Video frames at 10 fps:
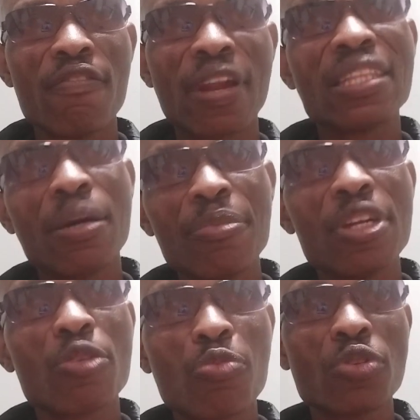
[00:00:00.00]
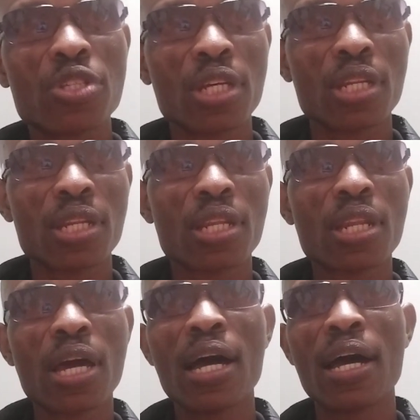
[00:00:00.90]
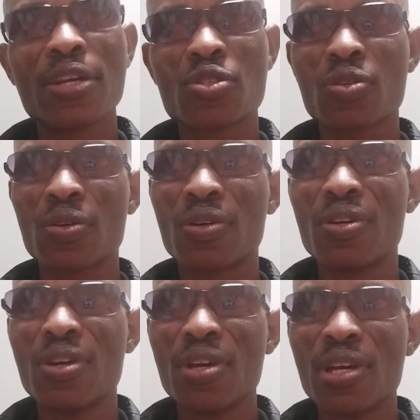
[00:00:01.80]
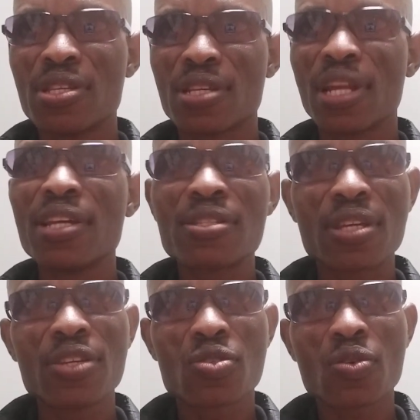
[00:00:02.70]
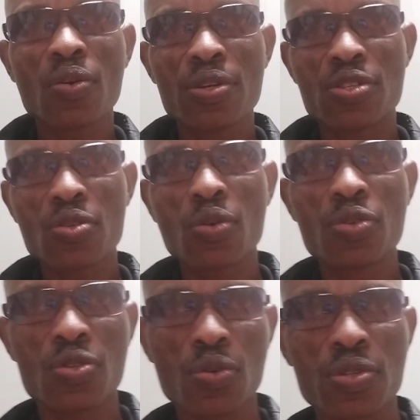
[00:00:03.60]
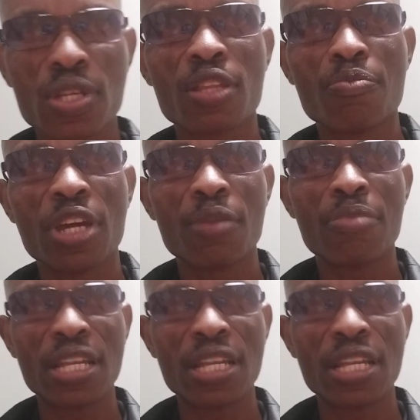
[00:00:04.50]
Vladimir Putin. So Zelensky is so sad, man.